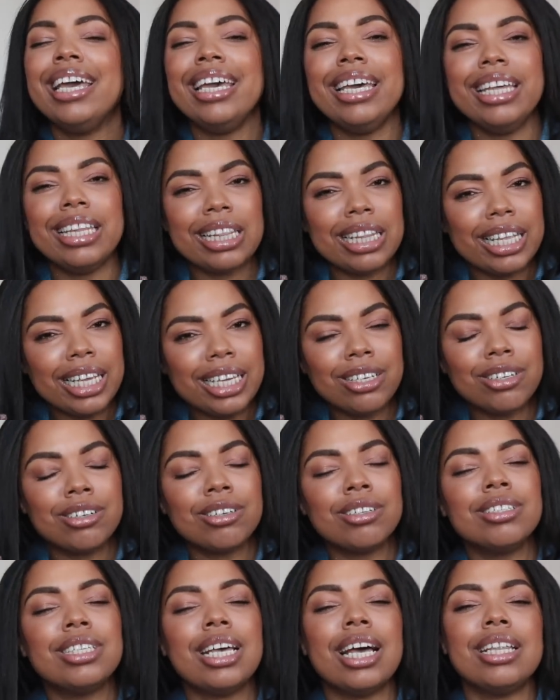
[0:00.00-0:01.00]
It
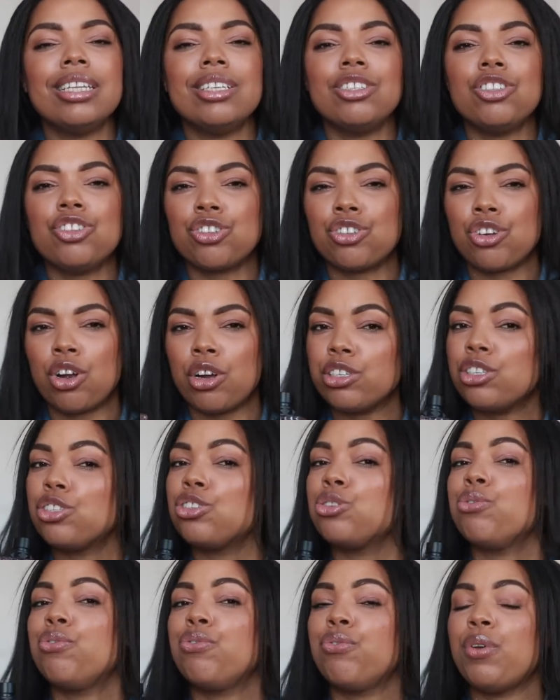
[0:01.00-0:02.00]
lingers and then
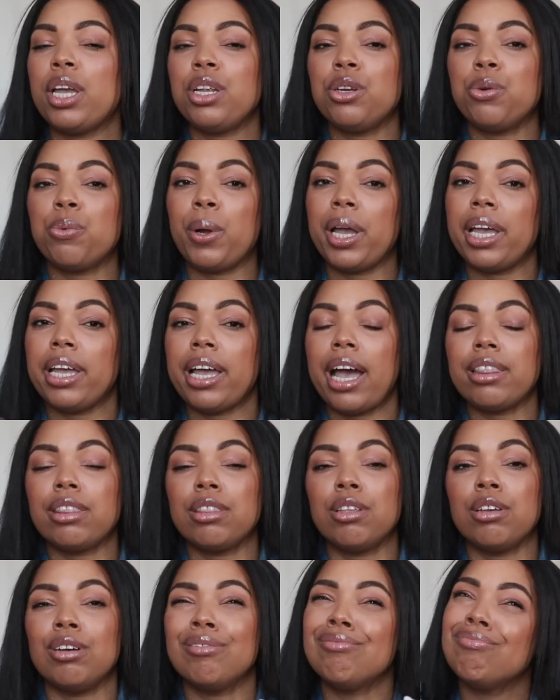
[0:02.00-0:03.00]
starts to fade away
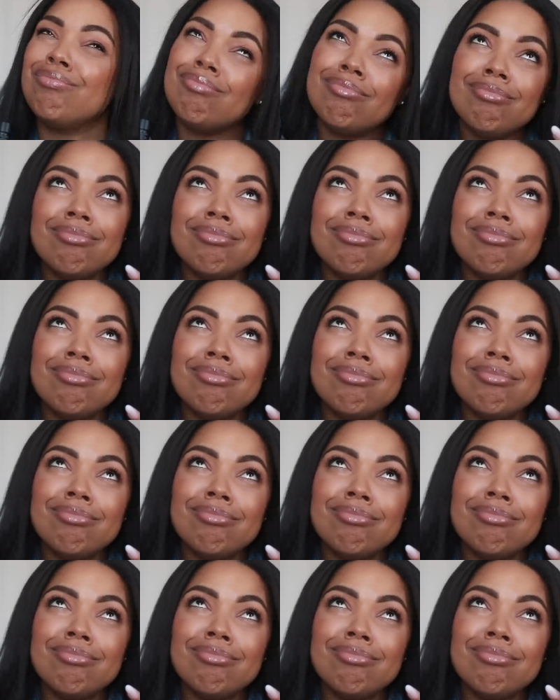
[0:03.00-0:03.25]
at the